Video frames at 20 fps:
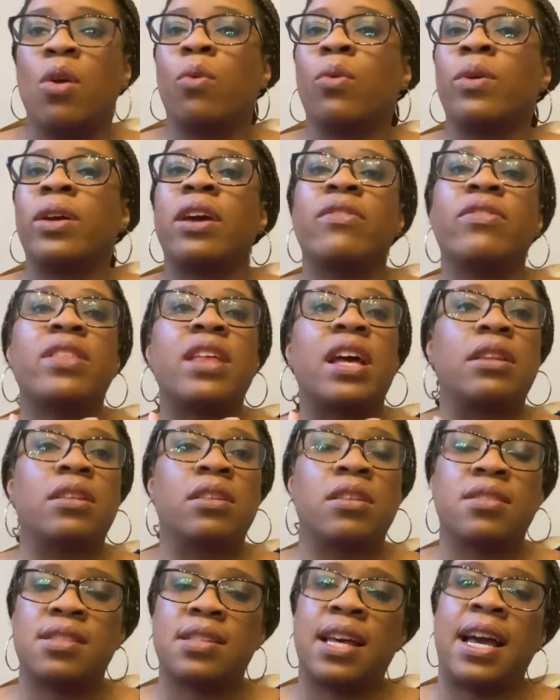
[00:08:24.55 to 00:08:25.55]
whatever that
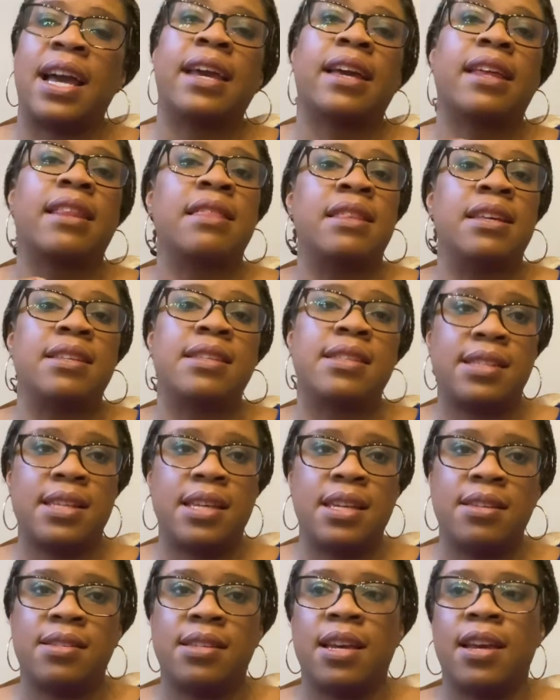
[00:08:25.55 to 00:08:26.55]
looks like this
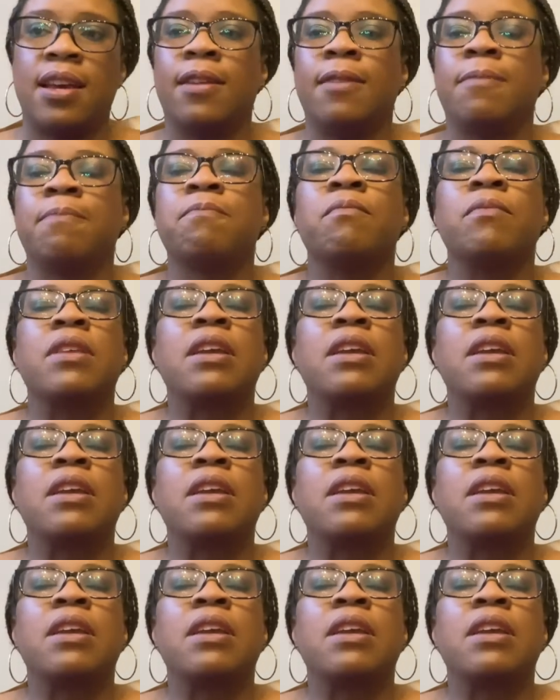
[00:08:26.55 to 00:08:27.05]
season.